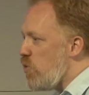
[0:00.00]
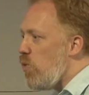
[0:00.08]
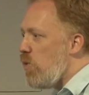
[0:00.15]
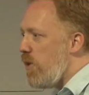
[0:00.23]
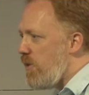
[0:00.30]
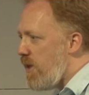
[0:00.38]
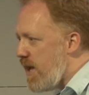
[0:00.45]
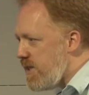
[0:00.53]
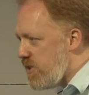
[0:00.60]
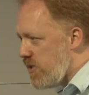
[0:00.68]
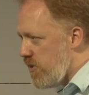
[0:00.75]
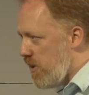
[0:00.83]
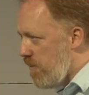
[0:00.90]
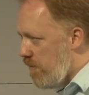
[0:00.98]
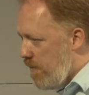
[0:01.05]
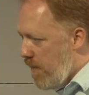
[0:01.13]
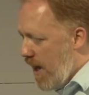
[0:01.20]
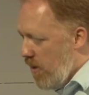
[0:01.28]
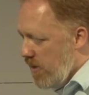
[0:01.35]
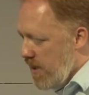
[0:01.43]
all the data to
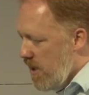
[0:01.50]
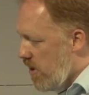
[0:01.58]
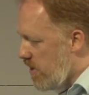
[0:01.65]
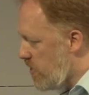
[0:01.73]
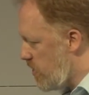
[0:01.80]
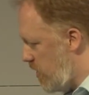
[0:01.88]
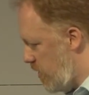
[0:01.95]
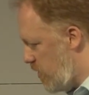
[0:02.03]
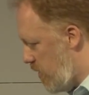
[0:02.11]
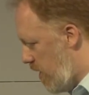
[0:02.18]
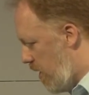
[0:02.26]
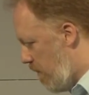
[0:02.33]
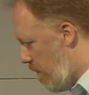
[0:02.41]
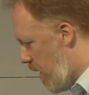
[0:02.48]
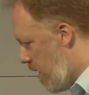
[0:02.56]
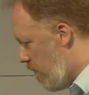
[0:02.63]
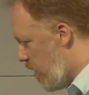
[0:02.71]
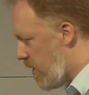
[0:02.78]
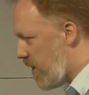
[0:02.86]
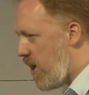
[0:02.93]
power the answers.
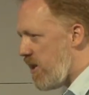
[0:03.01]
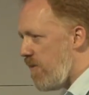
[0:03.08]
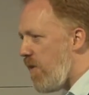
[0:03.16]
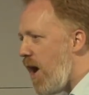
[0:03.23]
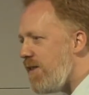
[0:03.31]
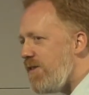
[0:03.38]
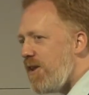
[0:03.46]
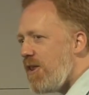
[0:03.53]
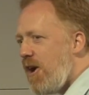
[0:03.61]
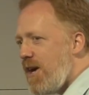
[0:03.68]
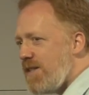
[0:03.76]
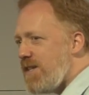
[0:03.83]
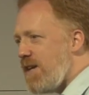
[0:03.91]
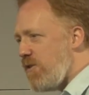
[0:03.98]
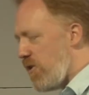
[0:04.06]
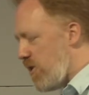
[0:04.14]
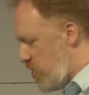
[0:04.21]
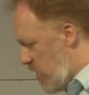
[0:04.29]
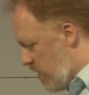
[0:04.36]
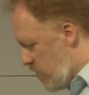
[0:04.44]
But the kind of underlying
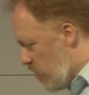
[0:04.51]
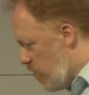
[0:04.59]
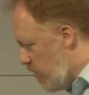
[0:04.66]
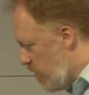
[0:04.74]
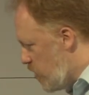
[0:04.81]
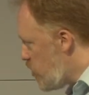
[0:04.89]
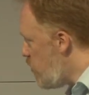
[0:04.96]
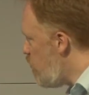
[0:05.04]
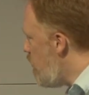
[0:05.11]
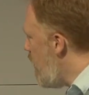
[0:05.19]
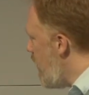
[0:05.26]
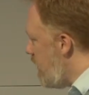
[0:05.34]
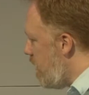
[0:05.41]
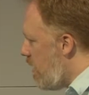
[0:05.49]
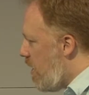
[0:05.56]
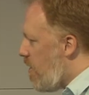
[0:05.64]
technology and tools should remain